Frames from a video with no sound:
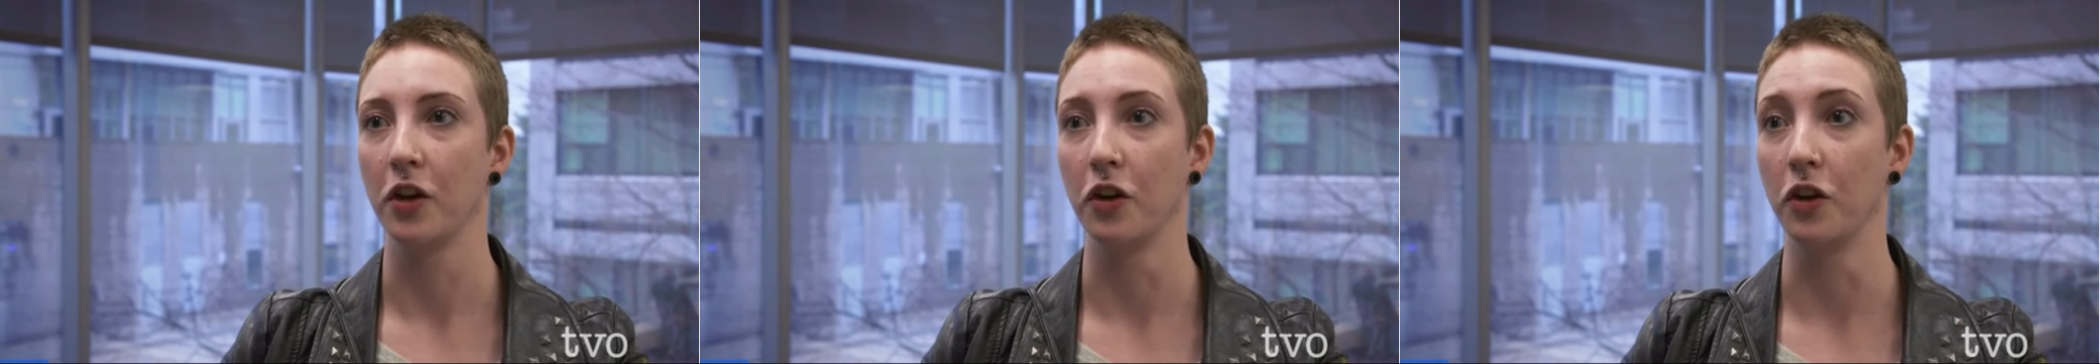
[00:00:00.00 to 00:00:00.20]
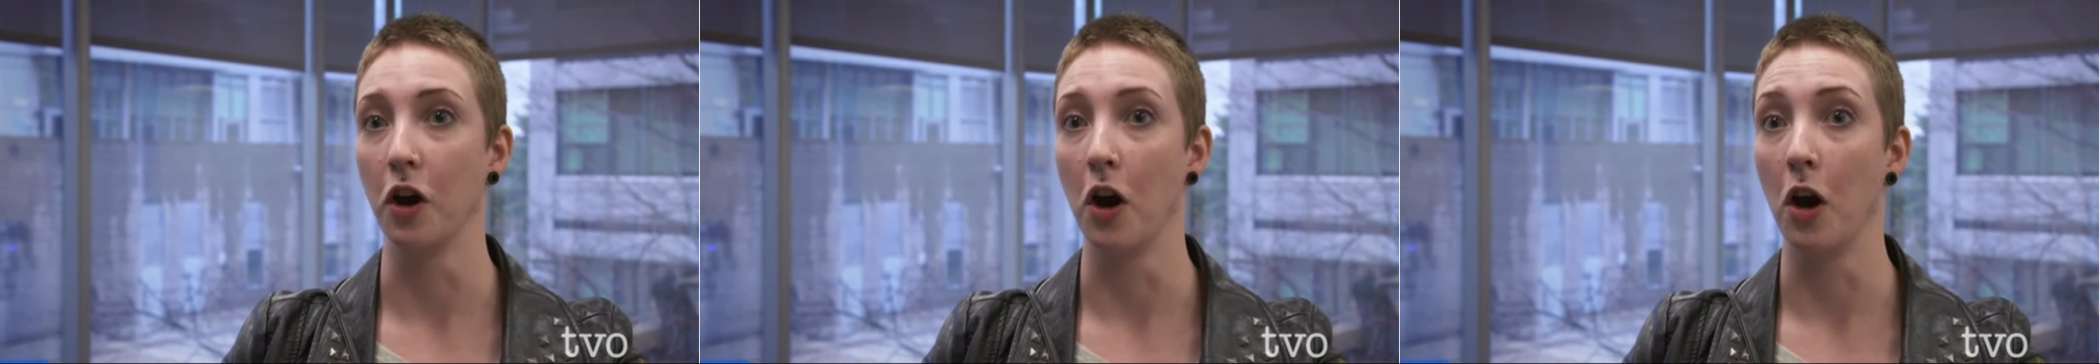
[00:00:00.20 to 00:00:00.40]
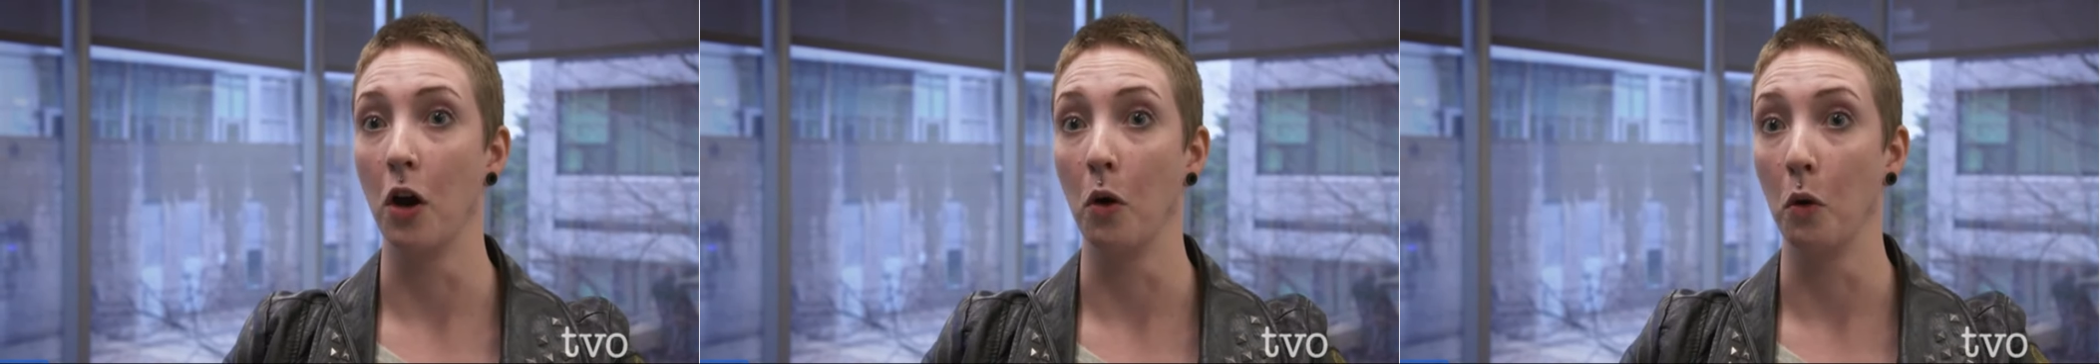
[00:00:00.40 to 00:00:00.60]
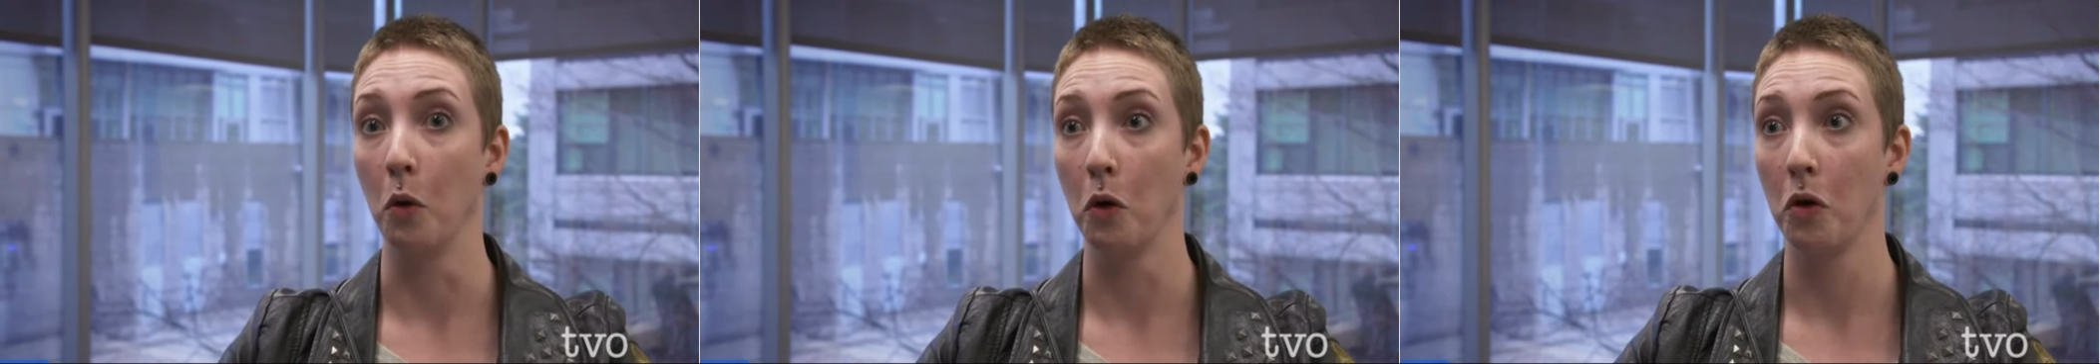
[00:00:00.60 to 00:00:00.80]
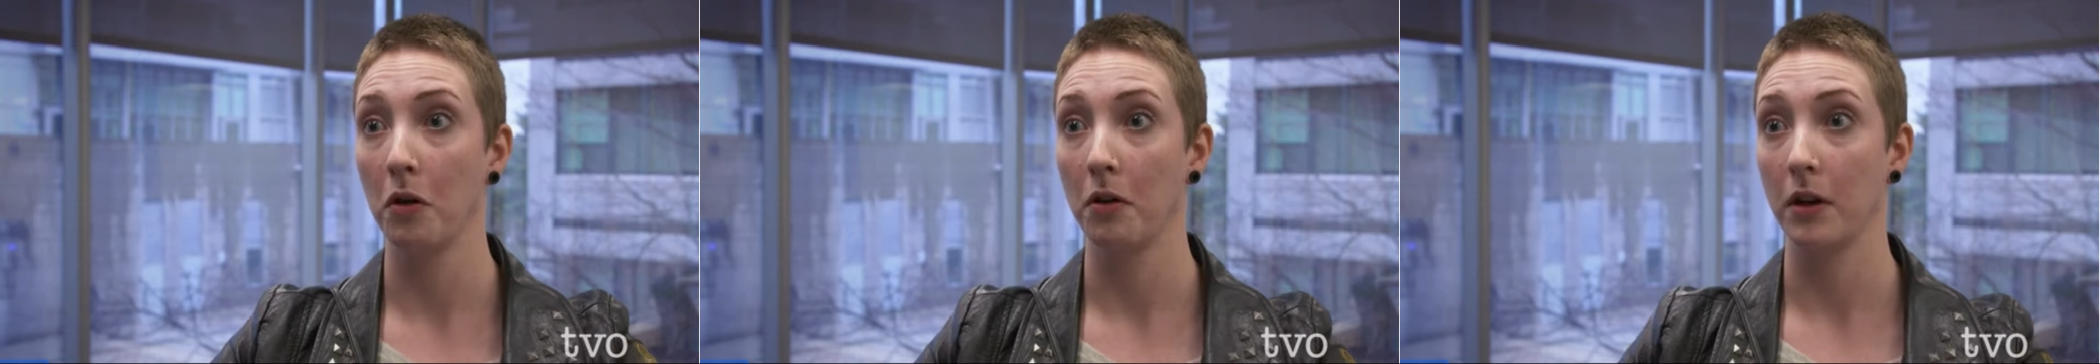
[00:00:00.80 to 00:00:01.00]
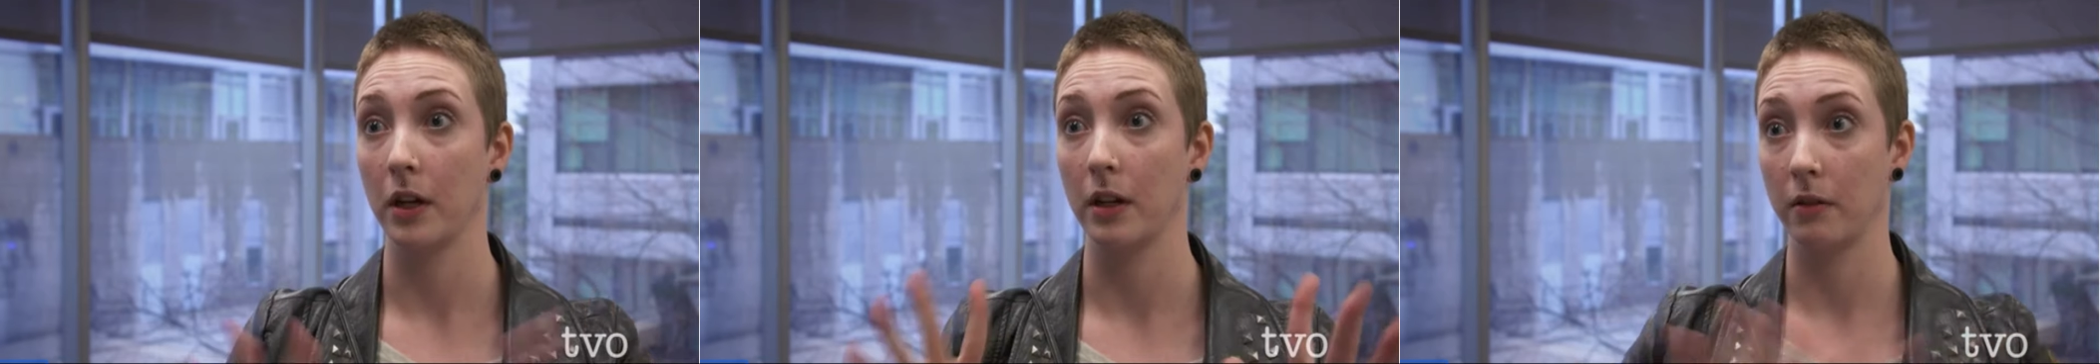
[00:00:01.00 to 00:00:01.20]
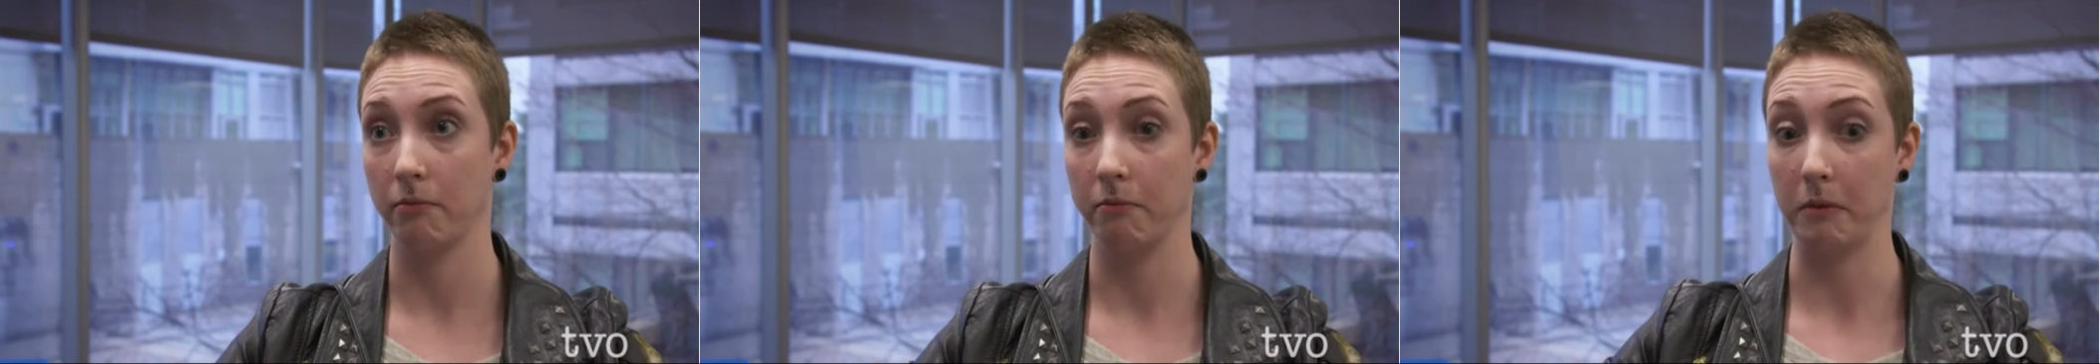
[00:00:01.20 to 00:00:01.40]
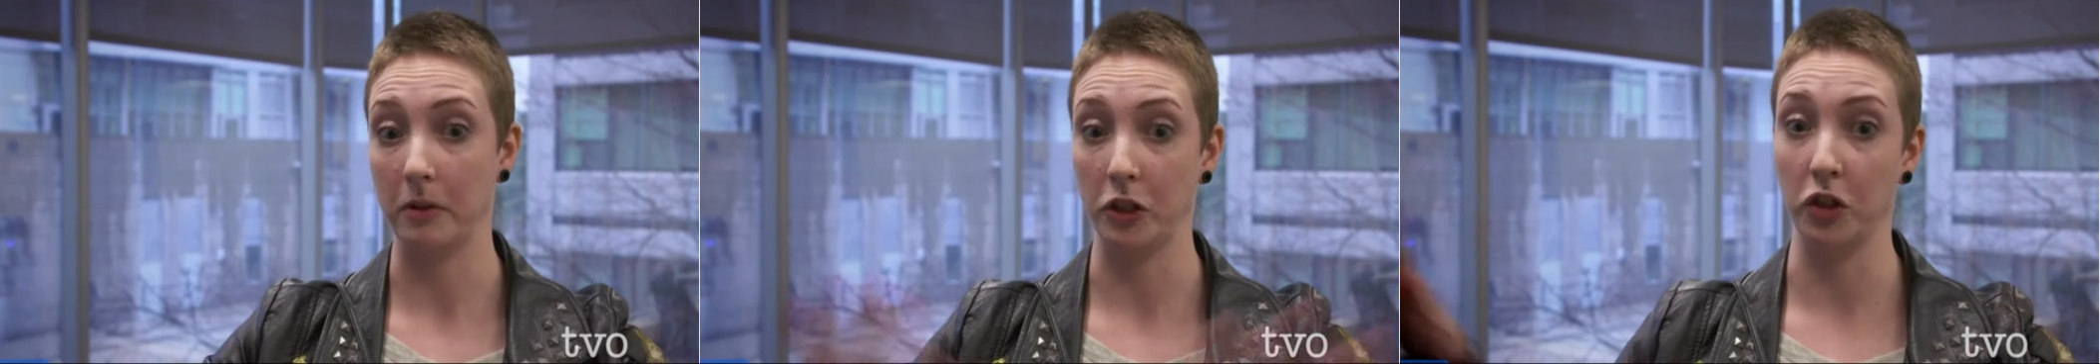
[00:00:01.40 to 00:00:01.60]
go
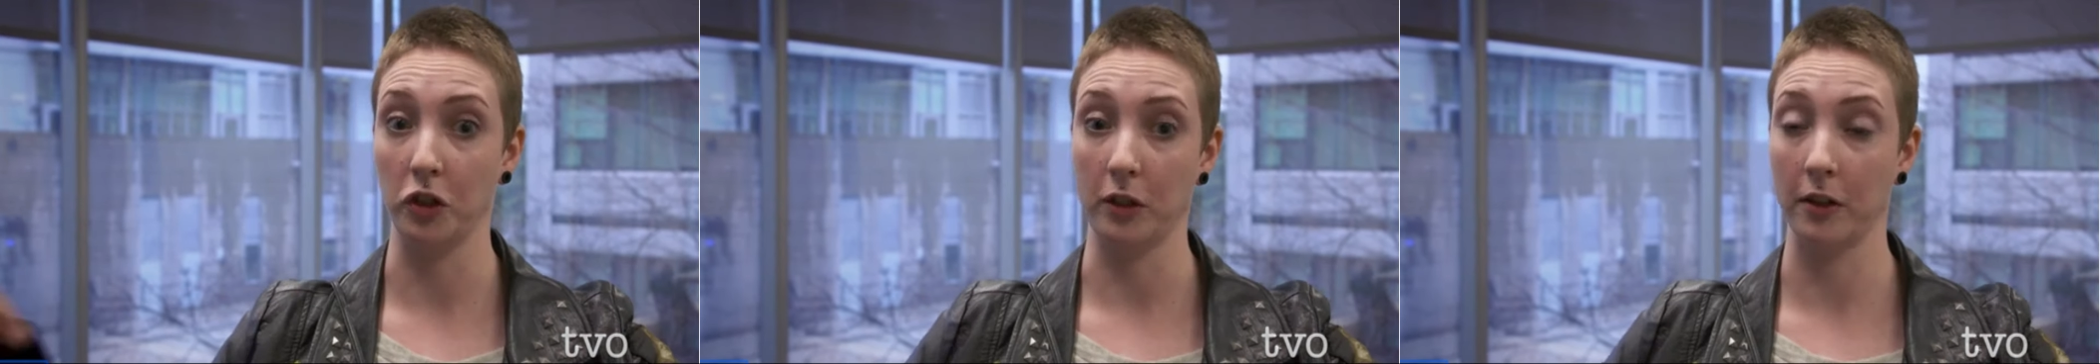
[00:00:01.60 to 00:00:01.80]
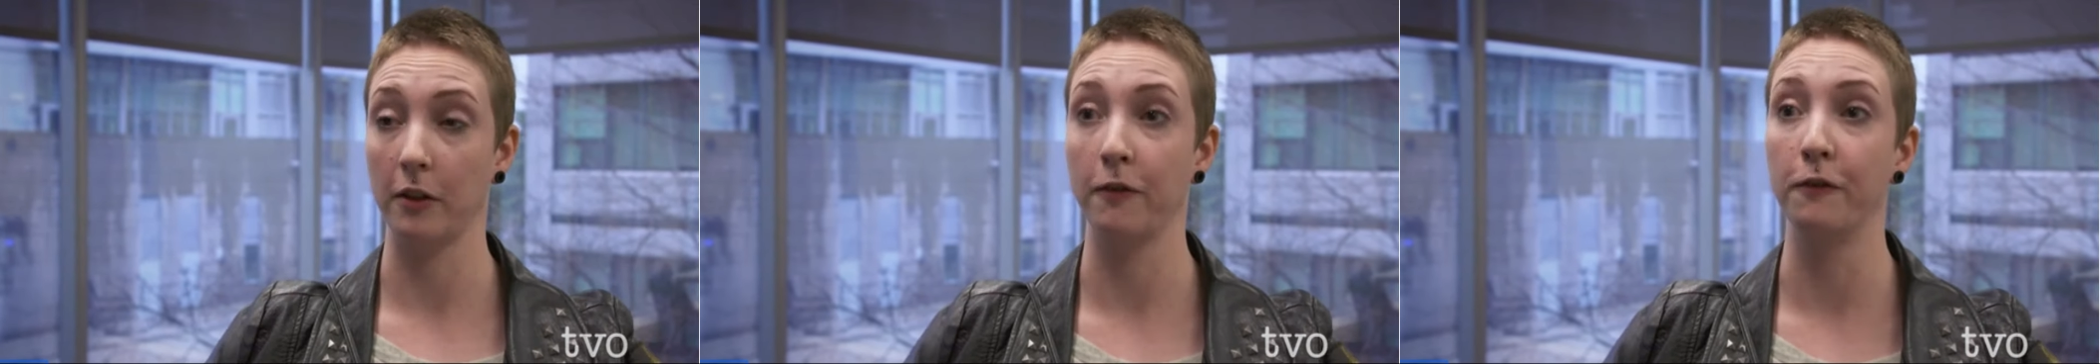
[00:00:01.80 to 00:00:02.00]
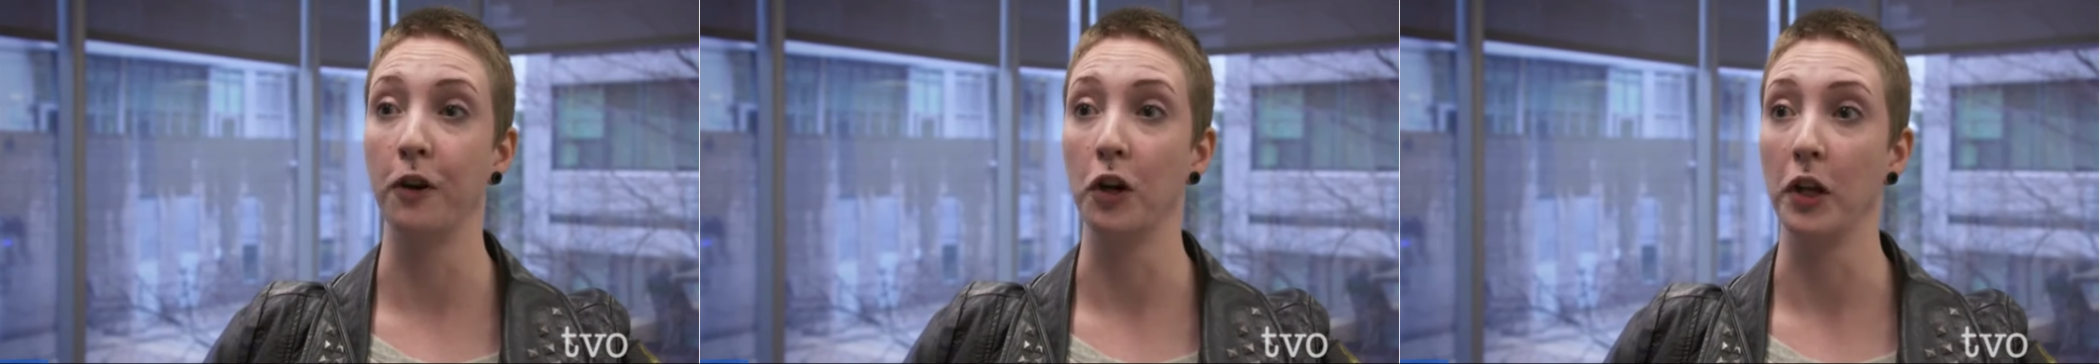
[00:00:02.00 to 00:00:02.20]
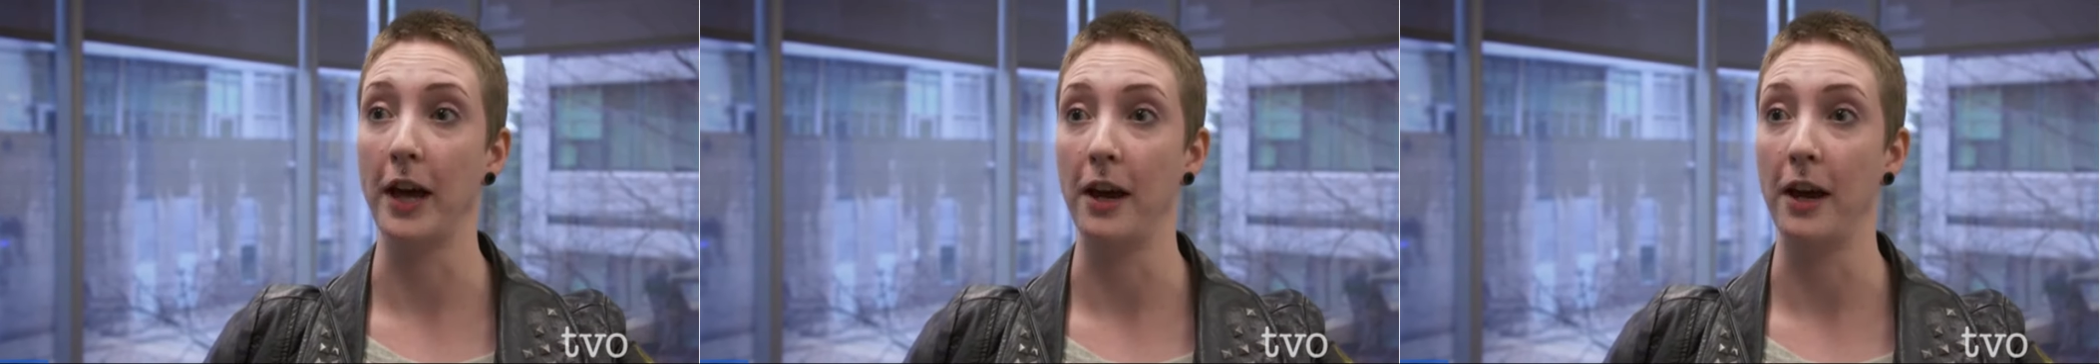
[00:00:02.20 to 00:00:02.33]
full